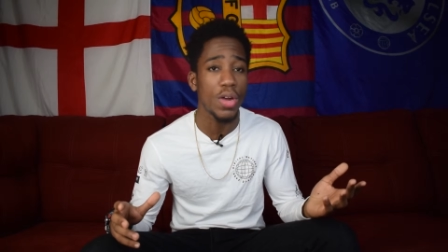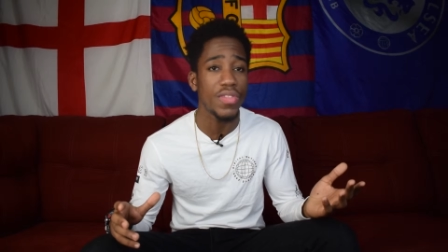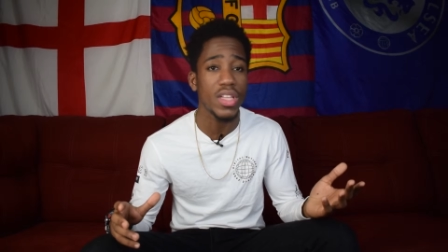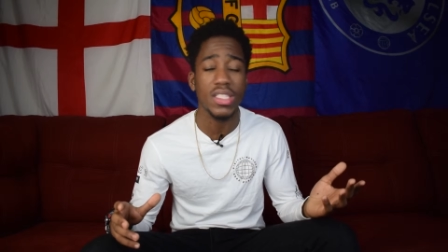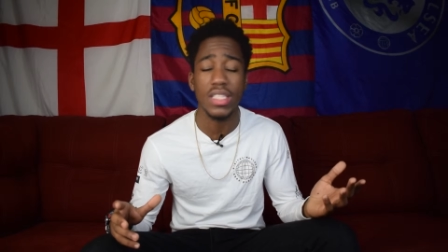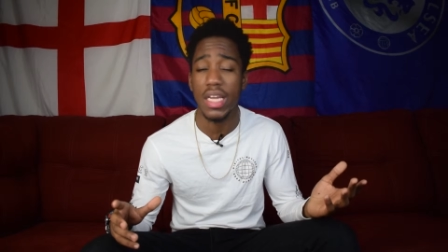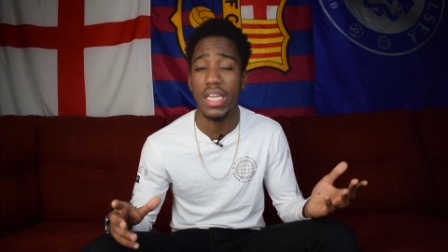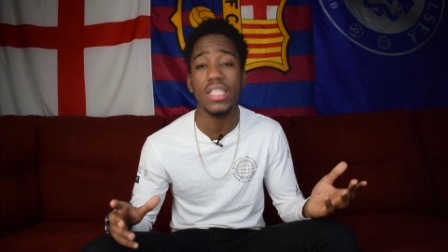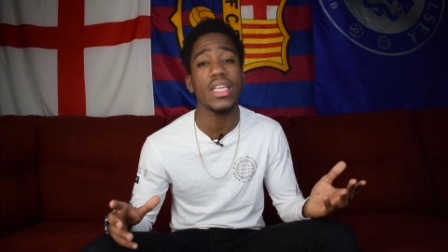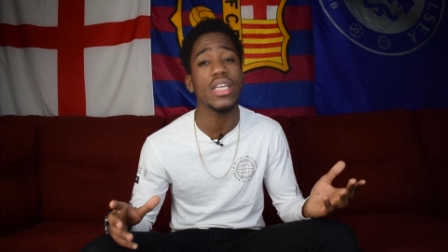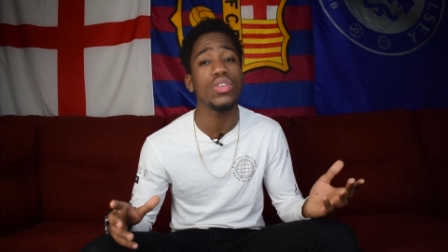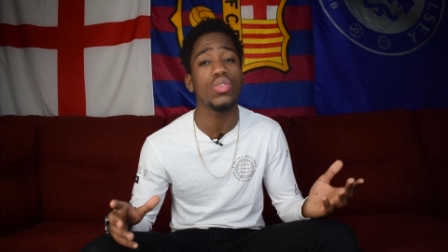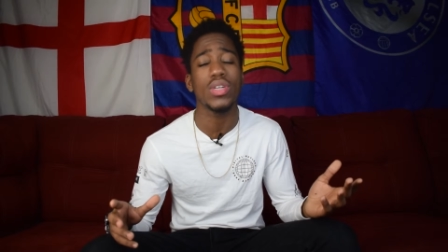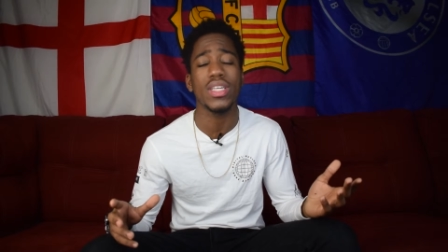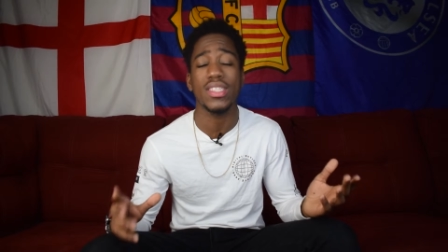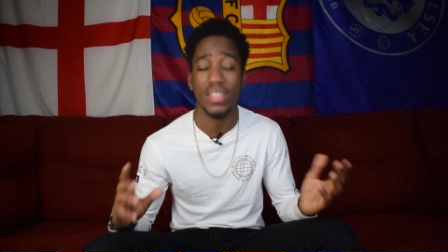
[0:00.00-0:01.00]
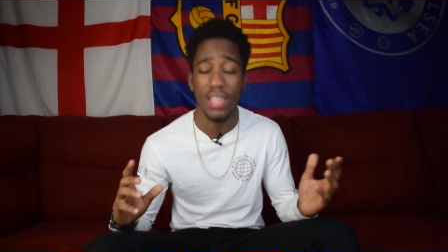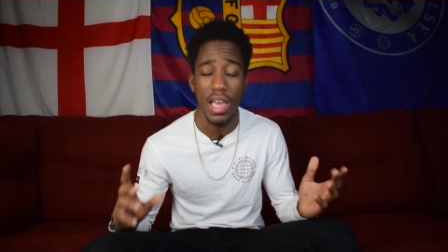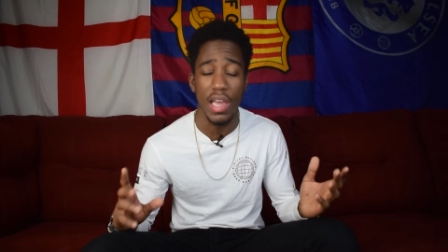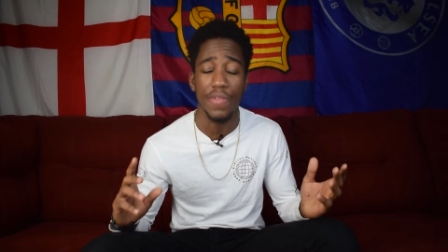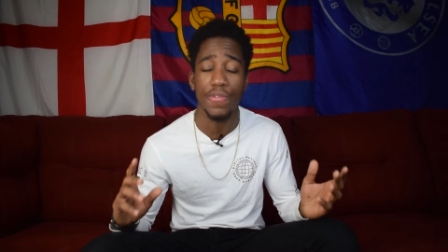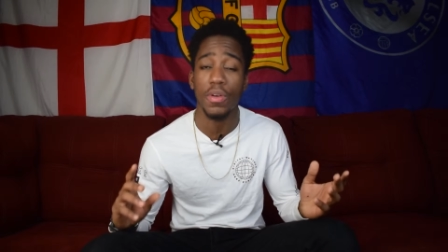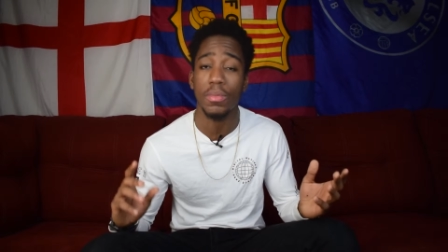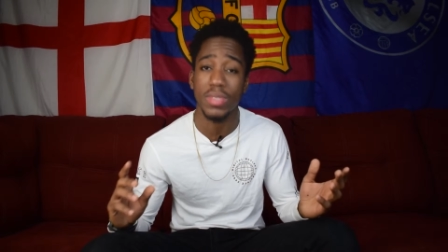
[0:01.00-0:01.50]
If there's anything you could
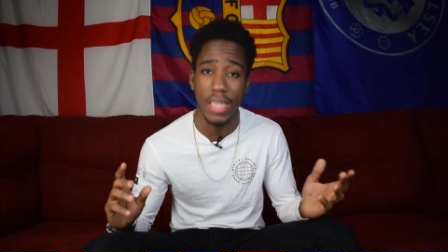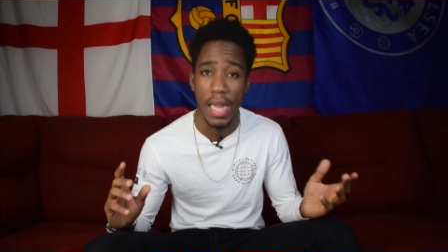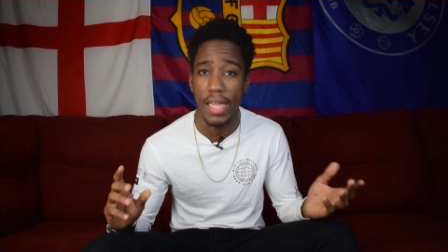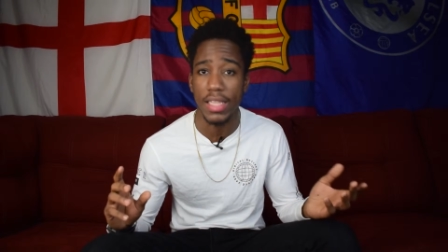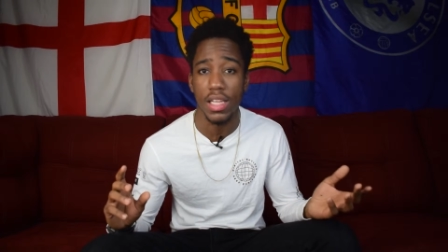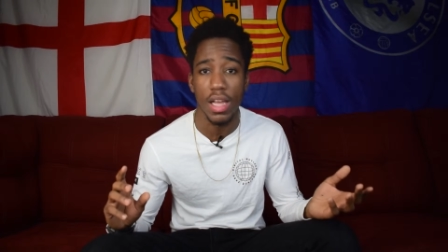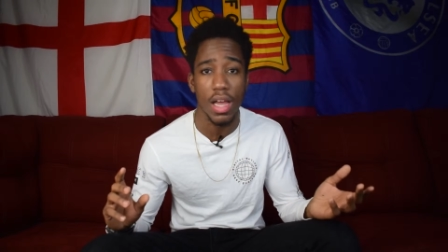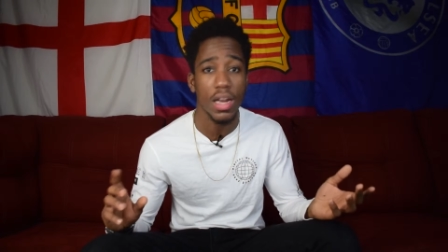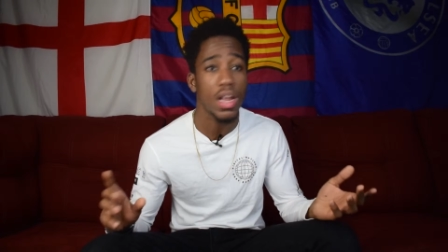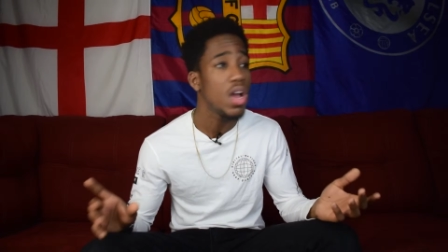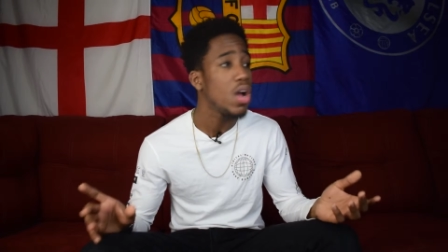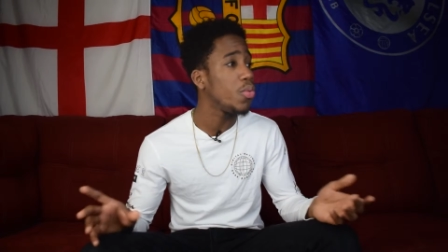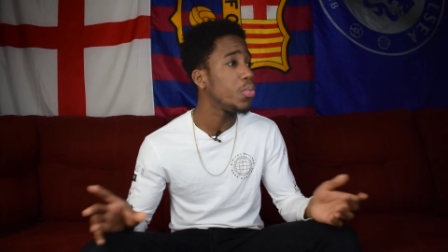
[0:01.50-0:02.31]
take from Zlatan,